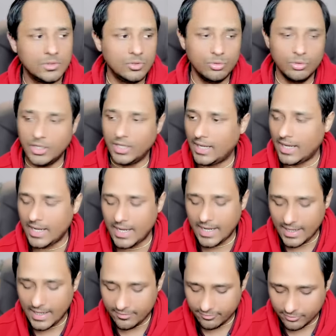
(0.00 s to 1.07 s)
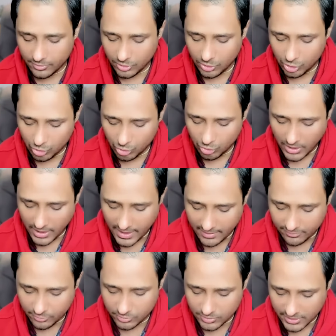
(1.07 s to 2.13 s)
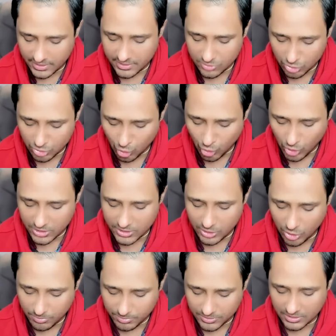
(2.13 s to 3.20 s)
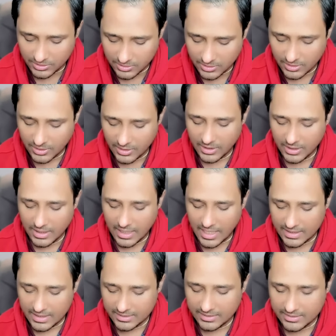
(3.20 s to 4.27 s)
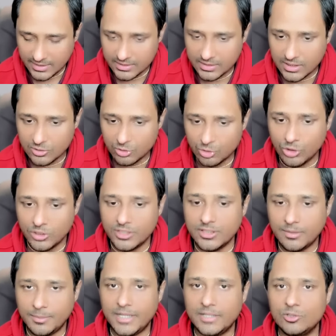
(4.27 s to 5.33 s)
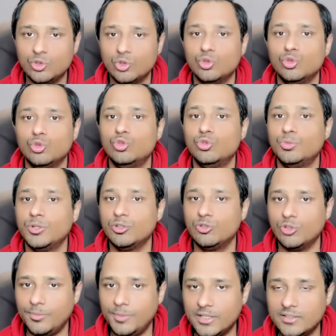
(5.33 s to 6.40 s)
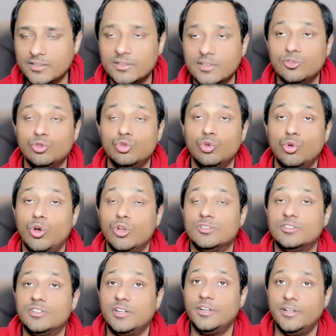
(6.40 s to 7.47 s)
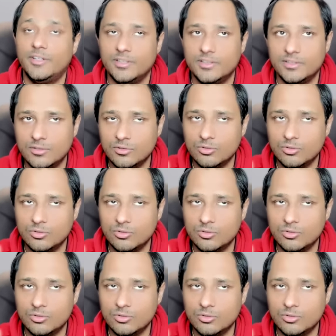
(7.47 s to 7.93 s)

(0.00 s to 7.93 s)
you will have you have there is no other option other than controlling the mind so do spiritual practices do austerities